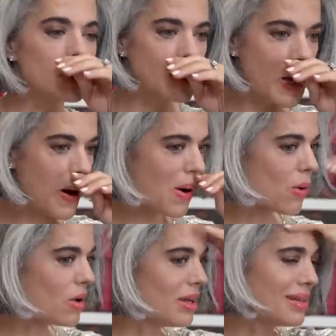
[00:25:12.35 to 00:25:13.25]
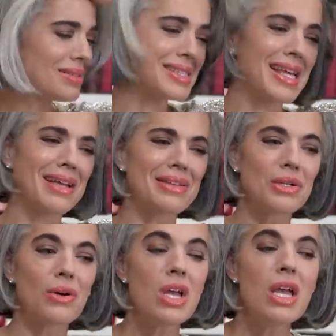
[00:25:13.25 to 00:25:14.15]
So it's like a
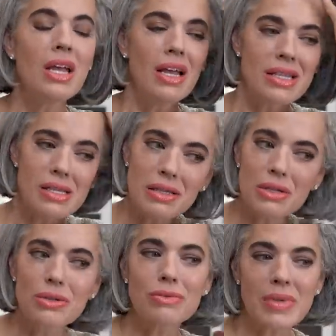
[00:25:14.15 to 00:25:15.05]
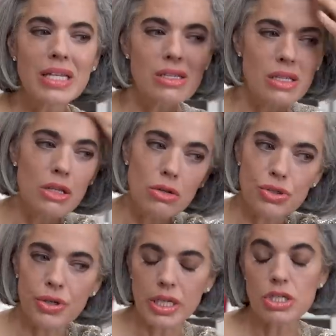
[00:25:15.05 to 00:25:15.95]
little, it's a little, it's a little dirty.